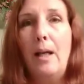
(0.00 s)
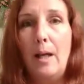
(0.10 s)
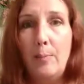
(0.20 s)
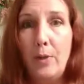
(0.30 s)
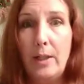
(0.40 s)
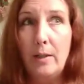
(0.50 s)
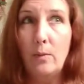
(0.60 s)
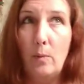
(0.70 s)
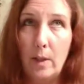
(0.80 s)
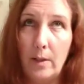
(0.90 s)
I pray to the
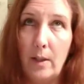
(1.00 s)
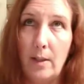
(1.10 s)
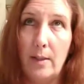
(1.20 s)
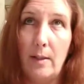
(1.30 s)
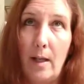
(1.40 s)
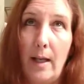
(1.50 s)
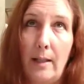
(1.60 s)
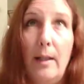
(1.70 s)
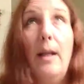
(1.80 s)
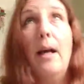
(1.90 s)
water gods a lot.
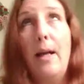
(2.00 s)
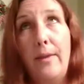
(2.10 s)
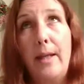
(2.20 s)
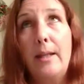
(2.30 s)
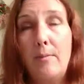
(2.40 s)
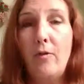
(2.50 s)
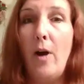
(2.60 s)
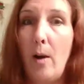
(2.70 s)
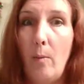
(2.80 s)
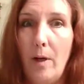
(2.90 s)
I thank them for
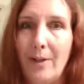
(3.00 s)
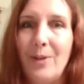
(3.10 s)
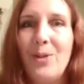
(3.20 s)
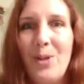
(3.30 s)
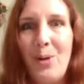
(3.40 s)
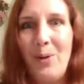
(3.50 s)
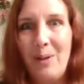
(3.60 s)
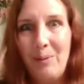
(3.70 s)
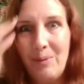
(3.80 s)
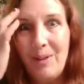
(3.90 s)
hot water, so
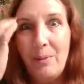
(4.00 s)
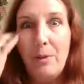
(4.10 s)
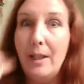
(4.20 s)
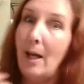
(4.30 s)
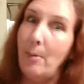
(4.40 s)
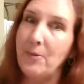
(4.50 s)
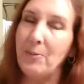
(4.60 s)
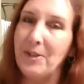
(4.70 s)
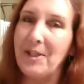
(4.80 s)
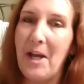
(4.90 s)
it really helps
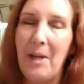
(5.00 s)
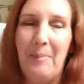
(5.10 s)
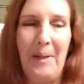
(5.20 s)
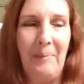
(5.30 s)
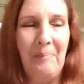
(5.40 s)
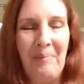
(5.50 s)
with the timing.